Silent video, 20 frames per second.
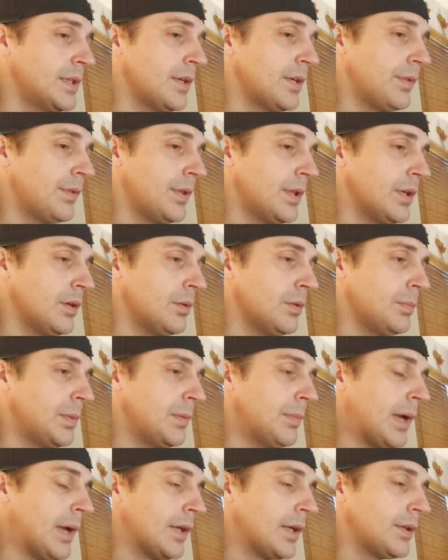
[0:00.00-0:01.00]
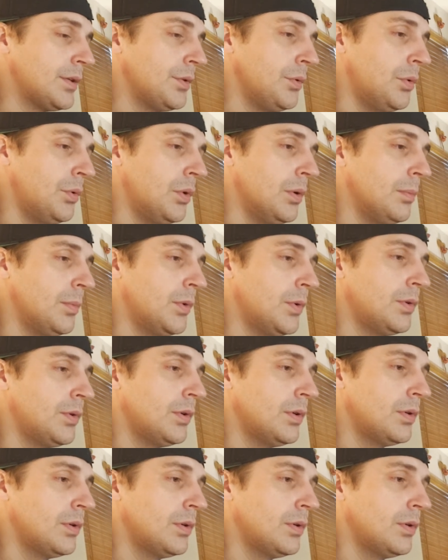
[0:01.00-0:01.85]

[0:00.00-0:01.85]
everything will be back to normal,